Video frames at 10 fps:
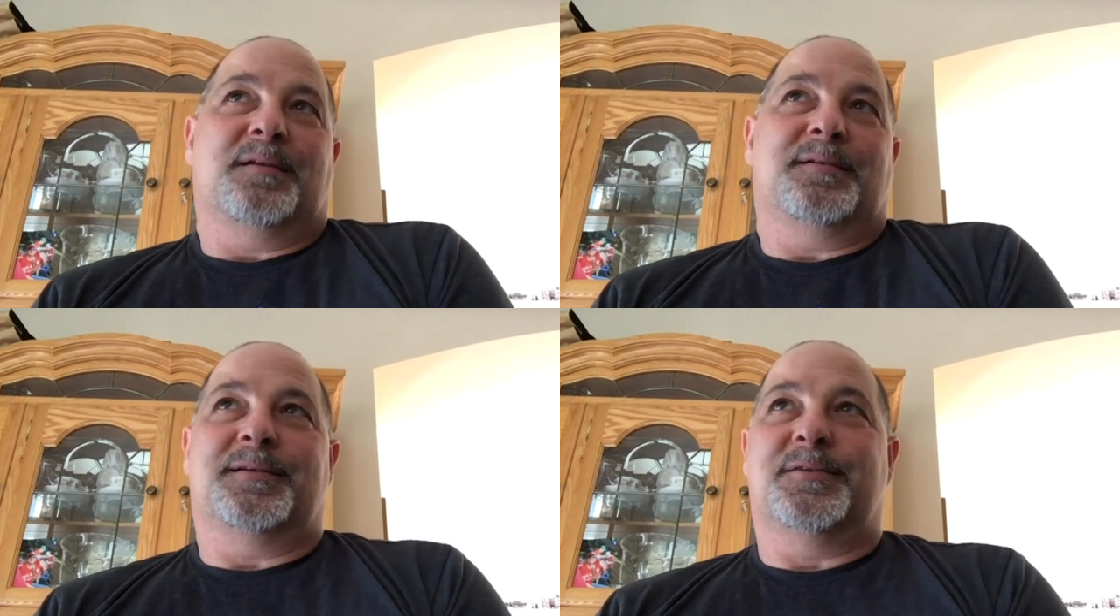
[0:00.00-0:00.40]

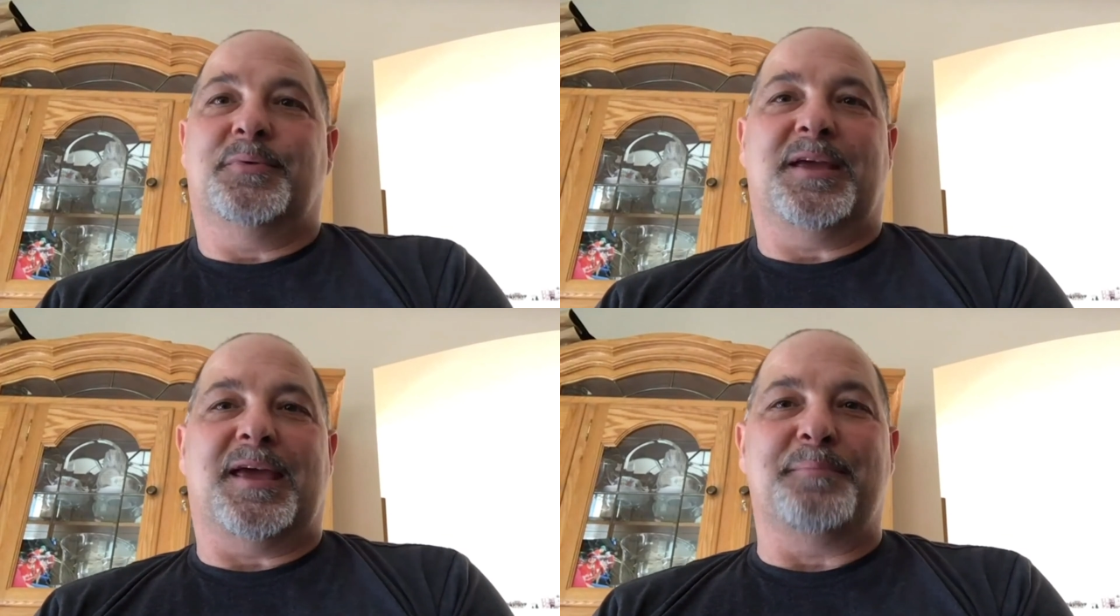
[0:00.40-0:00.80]
you know, we
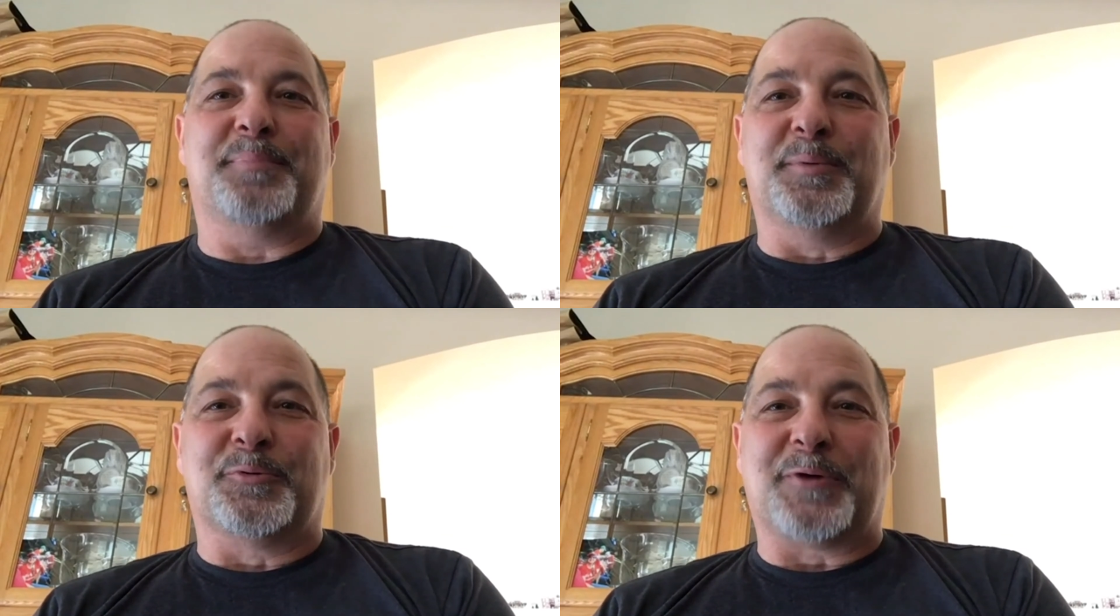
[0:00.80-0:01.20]
can't
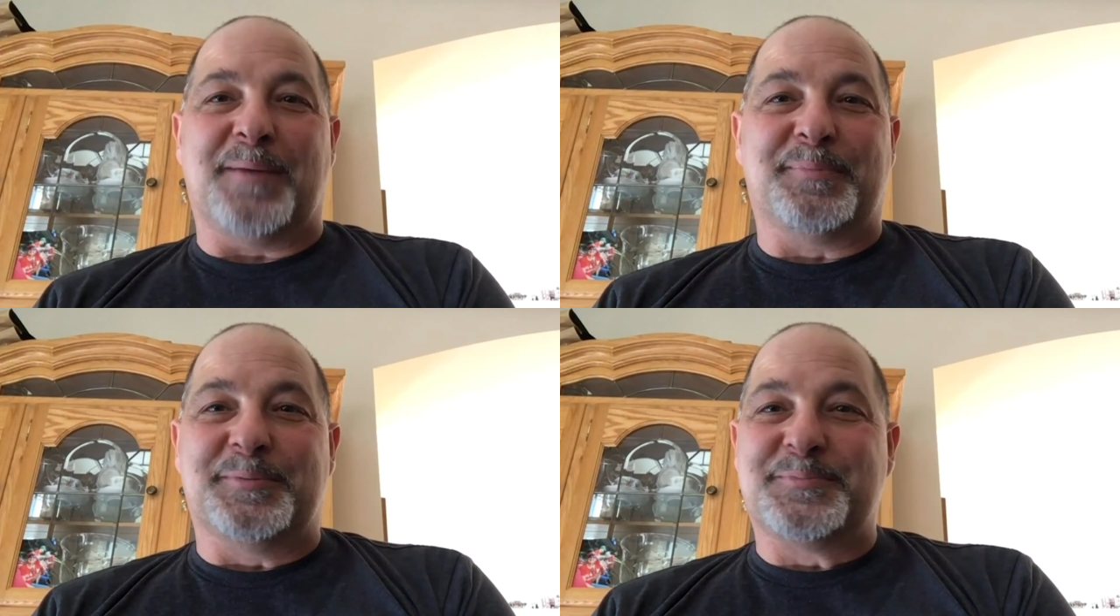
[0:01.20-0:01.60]
bubble wrap
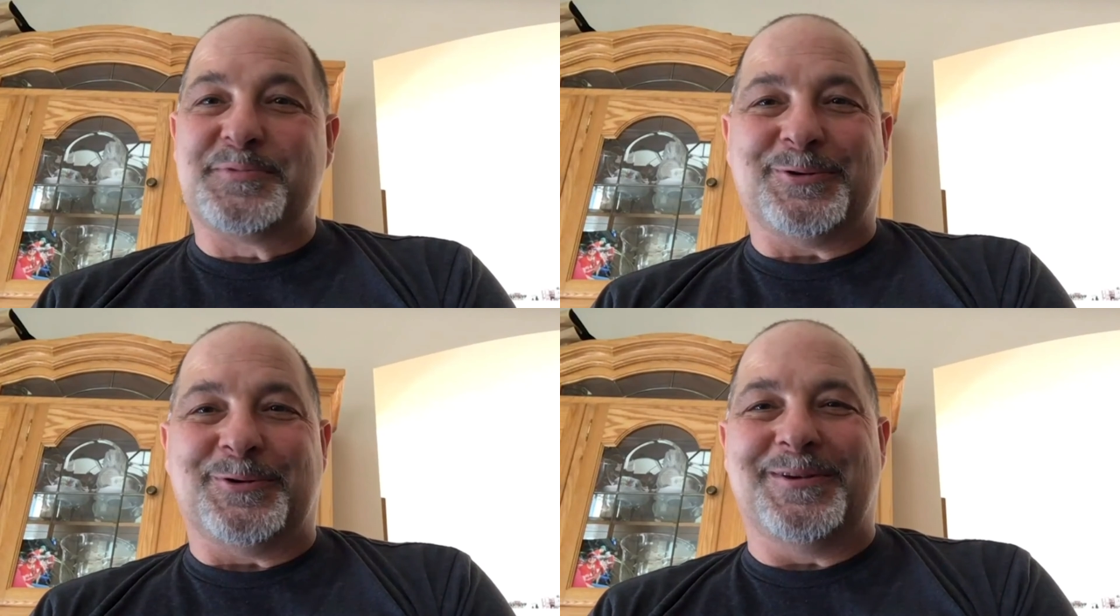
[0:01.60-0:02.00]
them,
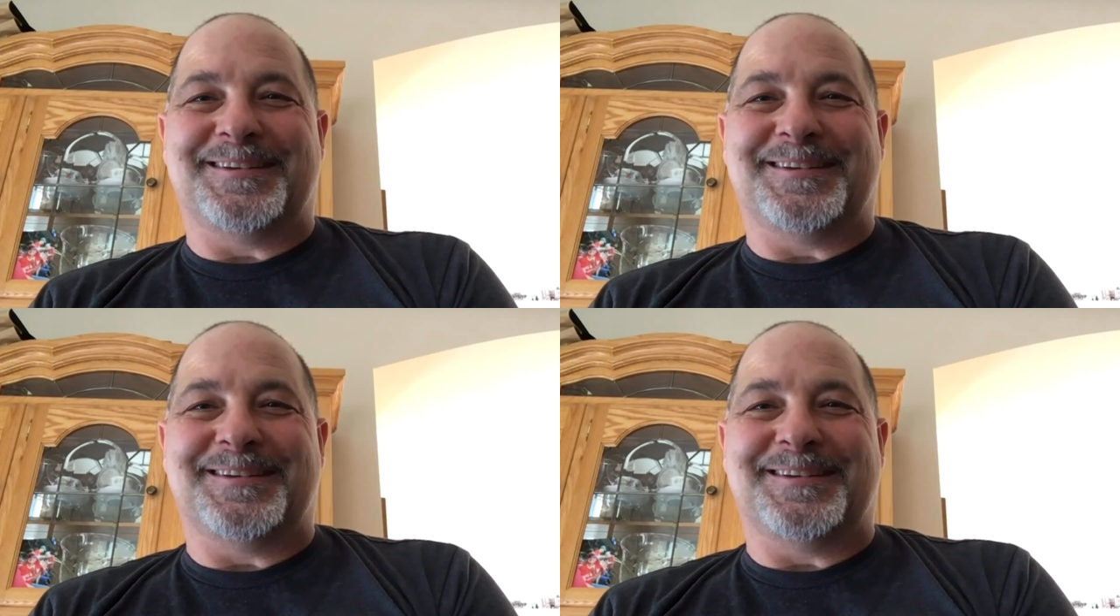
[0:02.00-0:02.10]
so